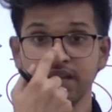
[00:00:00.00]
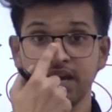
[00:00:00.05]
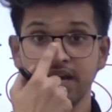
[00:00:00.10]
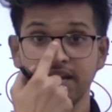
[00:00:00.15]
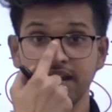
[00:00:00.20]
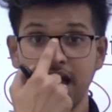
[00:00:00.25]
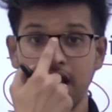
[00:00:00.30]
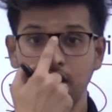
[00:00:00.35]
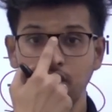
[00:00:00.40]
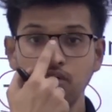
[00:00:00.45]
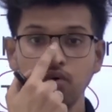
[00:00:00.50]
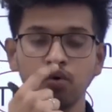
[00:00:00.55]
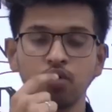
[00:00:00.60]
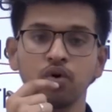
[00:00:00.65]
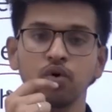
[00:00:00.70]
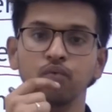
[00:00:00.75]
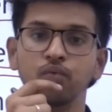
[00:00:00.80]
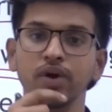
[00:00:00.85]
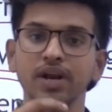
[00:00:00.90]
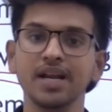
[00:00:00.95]
Now
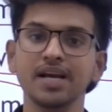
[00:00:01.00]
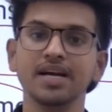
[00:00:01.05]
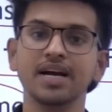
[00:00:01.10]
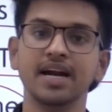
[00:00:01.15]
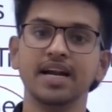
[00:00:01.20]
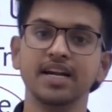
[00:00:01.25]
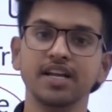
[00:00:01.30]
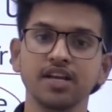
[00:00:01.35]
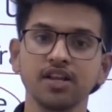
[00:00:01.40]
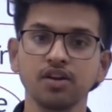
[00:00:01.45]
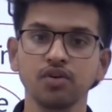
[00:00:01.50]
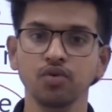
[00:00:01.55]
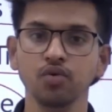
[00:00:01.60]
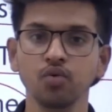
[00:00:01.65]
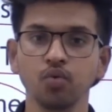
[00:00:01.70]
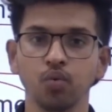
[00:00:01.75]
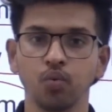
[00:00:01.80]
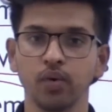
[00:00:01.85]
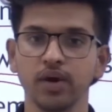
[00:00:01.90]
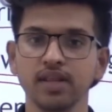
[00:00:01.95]
we'll continue
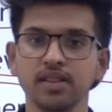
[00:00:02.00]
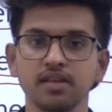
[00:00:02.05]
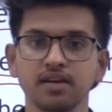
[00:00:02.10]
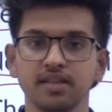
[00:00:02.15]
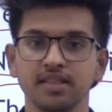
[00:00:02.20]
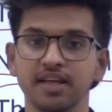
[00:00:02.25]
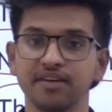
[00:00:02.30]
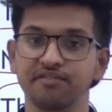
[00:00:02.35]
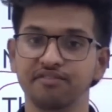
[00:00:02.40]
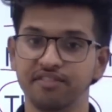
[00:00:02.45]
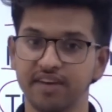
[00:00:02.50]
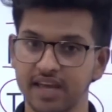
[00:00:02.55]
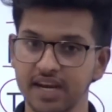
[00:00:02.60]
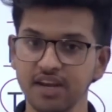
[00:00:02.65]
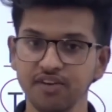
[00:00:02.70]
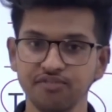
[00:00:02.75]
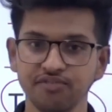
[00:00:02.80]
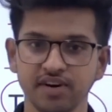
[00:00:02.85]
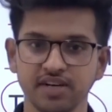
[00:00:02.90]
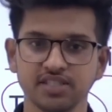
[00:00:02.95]
with the very
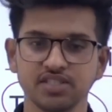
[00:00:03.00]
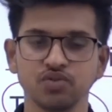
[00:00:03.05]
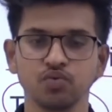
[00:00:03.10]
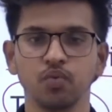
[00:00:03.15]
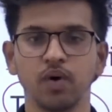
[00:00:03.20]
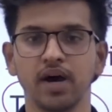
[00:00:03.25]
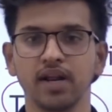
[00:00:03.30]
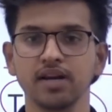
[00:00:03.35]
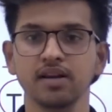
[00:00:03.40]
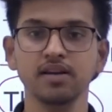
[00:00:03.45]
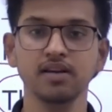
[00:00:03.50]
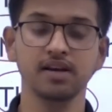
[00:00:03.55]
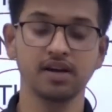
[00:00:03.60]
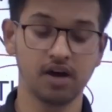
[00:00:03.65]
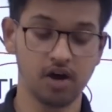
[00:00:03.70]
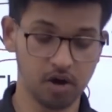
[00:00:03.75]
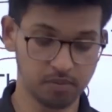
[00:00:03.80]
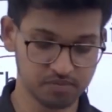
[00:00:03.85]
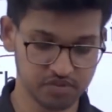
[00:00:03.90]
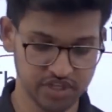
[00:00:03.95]
first one
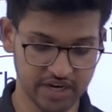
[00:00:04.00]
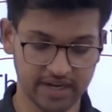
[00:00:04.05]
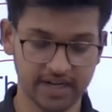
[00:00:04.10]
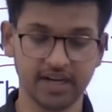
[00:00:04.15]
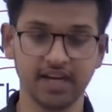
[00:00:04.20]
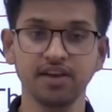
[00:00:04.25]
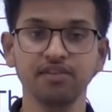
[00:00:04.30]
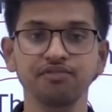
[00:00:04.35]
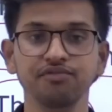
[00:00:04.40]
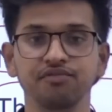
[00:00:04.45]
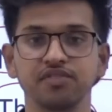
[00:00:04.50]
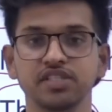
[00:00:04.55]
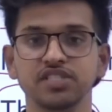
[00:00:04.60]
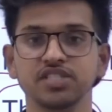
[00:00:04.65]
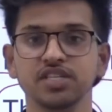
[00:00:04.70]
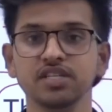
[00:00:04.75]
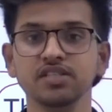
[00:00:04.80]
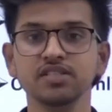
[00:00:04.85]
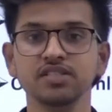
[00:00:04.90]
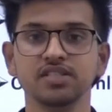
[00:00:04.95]
objective, which
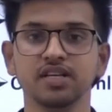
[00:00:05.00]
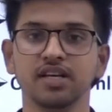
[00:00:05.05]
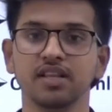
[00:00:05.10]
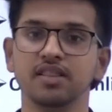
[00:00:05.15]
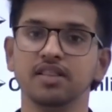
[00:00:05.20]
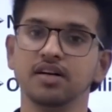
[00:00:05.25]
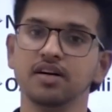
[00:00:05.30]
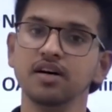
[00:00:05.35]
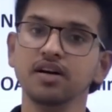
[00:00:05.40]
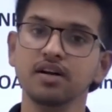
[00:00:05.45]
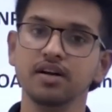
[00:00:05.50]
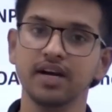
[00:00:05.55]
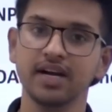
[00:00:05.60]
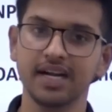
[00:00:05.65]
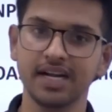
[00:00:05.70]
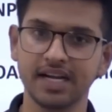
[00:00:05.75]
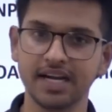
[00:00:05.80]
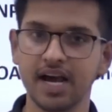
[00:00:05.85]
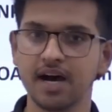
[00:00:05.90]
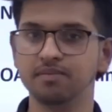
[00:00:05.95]
is the
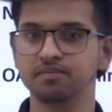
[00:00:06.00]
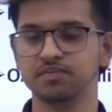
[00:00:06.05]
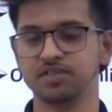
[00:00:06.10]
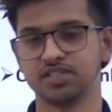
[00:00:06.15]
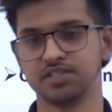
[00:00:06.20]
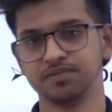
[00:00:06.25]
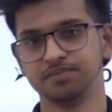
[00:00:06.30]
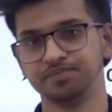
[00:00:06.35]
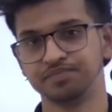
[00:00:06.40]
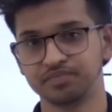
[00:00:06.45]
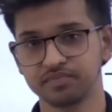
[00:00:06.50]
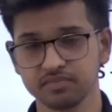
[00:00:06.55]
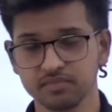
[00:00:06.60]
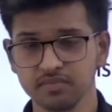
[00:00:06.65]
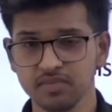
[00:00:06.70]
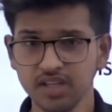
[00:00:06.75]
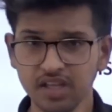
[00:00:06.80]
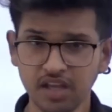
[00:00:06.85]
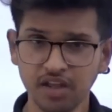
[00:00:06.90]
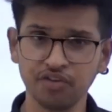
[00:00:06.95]
terms.
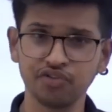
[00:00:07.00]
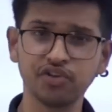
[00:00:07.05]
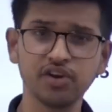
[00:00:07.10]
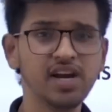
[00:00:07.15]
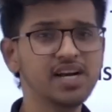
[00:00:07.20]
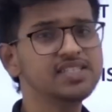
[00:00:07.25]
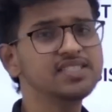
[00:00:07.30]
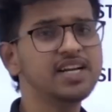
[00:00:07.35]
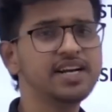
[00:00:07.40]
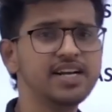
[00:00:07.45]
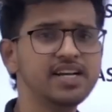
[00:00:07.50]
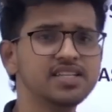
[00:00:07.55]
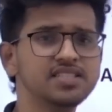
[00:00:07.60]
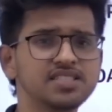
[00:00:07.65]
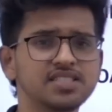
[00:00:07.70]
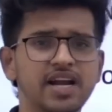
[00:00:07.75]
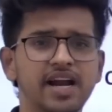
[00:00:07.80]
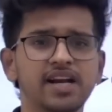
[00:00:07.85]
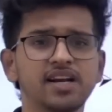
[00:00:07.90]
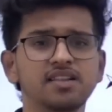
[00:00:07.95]
So let's
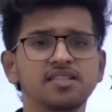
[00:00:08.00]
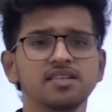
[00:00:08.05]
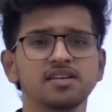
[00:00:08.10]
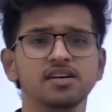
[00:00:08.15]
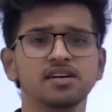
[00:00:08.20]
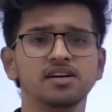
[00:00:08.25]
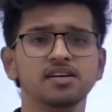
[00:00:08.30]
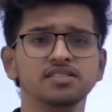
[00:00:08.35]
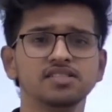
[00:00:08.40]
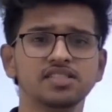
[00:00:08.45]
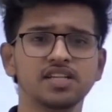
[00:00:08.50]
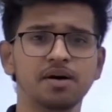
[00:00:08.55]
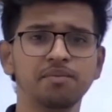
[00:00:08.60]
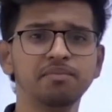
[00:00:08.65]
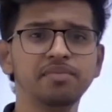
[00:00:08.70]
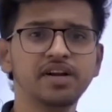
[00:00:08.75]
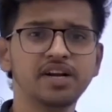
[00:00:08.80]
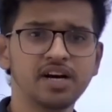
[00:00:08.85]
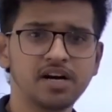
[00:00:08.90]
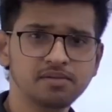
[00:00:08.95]
understand some
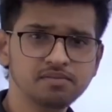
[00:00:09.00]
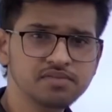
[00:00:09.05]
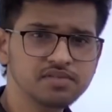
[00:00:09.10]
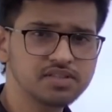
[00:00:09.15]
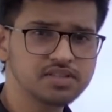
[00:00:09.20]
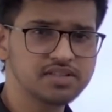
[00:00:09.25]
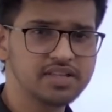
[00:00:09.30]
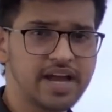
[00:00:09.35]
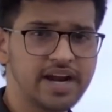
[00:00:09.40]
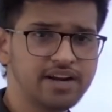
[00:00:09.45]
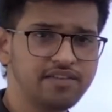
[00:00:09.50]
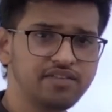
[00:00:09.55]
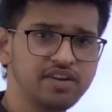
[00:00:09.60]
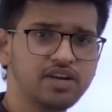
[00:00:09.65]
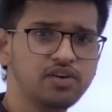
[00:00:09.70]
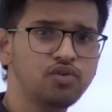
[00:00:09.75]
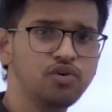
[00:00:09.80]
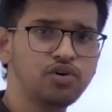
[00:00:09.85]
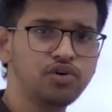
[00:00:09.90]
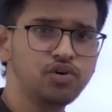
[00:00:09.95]
terms that we are
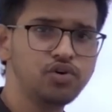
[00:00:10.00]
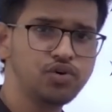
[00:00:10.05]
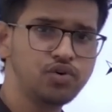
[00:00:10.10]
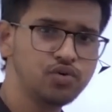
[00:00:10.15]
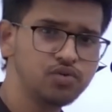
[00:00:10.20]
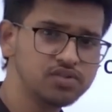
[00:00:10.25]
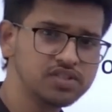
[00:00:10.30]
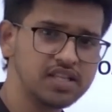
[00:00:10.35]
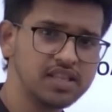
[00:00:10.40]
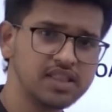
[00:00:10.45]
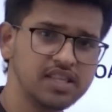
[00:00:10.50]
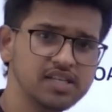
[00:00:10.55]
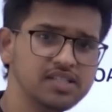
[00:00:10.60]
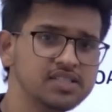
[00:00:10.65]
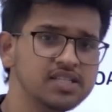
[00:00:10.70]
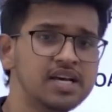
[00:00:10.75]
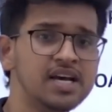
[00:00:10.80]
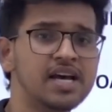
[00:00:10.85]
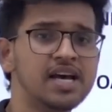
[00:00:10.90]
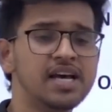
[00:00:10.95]
going to use in this
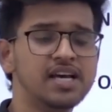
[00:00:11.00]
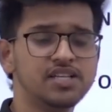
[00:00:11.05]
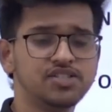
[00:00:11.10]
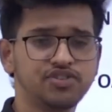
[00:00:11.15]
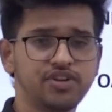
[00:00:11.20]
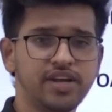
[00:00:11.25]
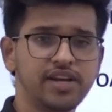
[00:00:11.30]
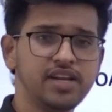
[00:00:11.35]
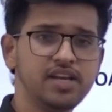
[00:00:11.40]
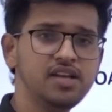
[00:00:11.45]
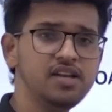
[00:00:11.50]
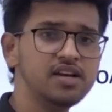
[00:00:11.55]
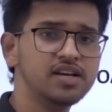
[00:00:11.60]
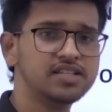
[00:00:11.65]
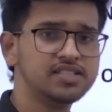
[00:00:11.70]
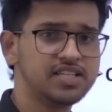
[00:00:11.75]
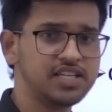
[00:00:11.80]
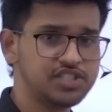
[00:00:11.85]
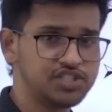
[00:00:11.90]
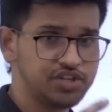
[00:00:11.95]
training
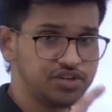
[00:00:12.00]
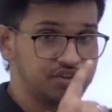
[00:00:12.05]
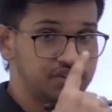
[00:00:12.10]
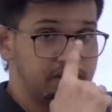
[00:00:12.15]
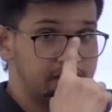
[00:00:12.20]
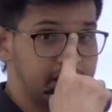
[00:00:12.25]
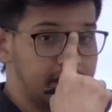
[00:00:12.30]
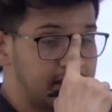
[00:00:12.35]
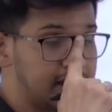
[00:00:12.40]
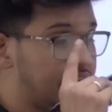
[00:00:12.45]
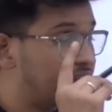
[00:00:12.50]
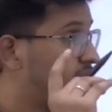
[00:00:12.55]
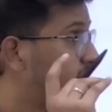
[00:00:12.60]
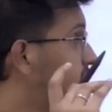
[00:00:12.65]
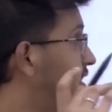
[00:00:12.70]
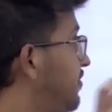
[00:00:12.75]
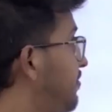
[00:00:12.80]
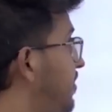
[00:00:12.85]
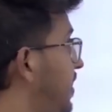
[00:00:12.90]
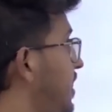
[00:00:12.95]
session today.
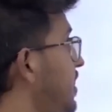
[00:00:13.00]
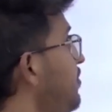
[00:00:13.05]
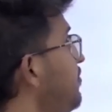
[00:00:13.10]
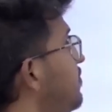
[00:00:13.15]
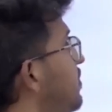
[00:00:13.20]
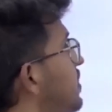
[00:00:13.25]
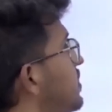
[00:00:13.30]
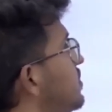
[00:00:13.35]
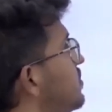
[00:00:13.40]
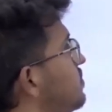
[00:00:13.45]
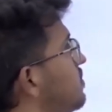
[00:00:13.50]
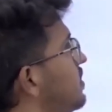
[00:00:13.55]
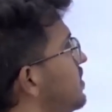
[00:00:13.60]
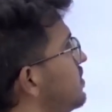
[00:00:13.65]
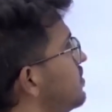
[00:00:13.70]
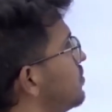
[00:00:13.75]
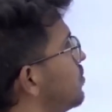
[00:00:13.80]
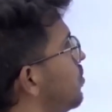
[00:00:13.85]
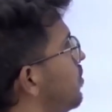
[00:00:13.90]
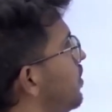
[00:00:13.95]
The very first one
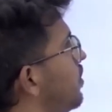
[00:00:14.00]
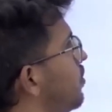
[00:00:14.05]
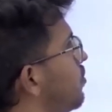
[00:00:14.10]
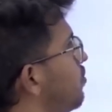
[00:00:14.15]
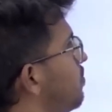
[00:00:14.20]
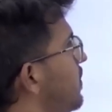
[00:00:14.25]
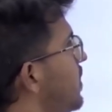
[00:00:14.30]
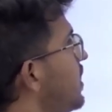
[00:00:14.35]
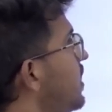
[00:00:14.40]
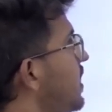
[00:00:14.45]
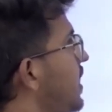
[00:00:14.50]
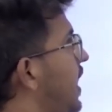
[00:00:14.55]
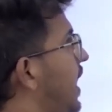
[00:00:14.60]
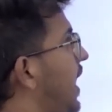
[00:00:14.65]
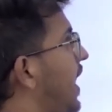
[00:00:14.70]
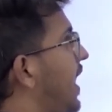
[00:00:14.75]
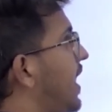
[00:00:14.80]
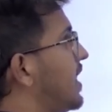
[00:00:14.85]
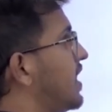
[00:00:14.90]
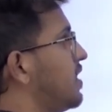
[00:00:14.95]
is going to be
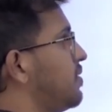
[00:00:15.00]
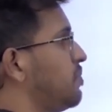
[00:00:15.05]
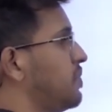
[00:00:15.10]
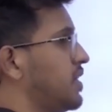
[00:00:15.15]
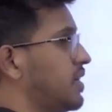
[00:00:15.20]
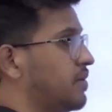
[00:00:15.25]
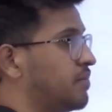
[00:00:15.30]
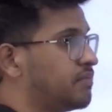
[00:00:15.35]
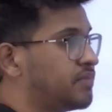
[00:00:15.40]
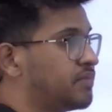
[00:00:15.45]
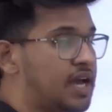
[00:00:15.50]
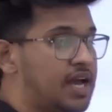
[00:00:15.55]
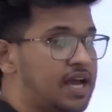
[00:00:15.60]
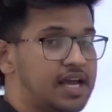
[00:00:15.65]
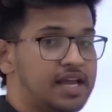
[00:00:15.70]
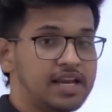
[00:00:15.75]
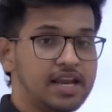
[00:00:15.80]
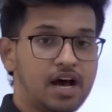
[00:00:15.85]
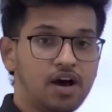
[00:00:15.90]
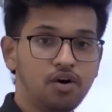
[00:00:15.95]
NEP.
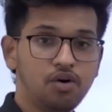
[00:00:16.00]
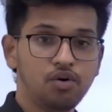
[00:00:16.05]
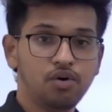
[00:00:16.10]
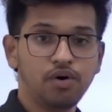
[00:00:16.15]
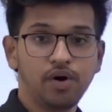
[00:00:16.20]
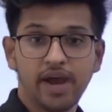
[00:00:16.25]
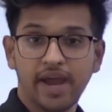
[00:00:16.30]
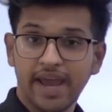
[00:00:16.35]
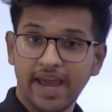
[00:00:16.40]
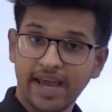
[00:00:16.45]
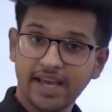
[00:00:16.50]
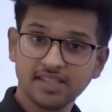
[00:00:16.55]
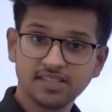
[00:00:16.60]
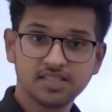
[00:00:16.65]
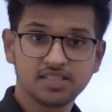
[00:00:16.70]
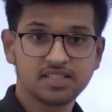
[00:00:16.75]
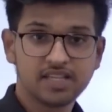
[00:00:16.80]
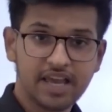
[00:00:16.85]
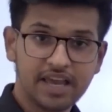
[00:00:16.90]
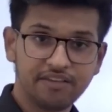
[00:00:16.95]
Now,
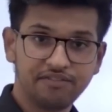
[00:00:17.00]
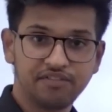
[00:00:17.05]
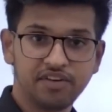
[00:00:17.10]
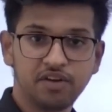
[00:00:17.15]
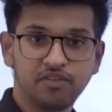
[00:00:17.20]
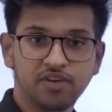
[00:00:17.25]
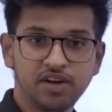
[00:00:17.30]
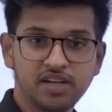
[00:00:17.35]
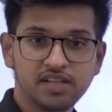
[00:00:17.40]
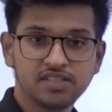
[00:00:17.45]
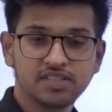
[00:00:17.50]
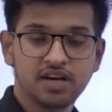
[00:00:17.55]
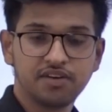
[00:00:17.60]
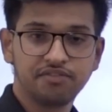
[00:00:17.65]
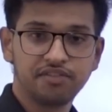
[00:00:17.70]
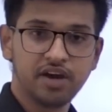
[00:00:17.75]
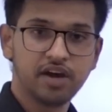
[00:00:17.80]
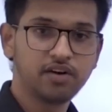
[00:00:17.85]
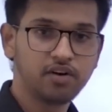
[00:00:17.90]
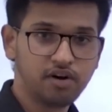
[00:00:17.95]
as everyone is
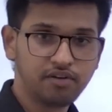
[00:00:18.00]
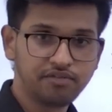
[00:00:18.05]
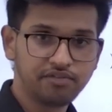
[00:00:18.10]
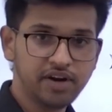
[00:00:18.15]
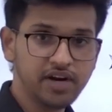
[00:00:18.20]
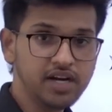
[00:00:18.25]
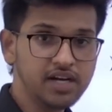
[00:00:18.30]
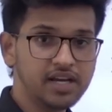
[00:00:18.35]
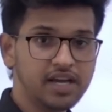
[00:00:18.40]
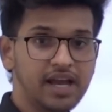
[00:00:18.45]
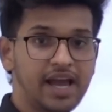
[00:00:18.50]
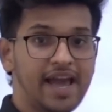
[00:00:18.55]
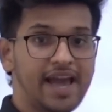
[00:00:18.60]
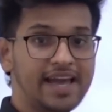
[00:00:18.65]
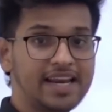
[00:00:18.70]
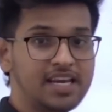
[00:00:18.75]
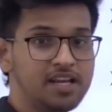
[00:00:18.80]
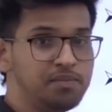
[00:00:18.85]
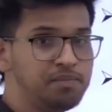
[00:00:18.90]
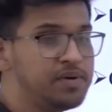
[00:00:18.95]
aware of it,
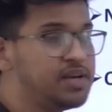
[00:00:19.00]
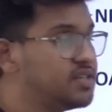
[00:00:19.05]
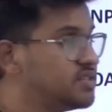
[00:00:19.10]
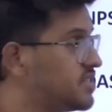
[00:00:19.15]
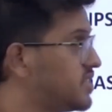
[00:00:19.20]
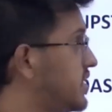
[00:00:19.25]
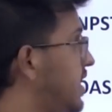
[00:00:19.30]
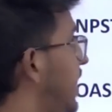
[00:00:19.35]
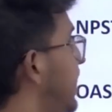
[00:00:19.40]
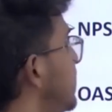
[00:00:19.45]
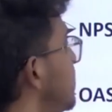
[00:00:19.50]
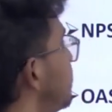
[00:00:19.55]
NEP stands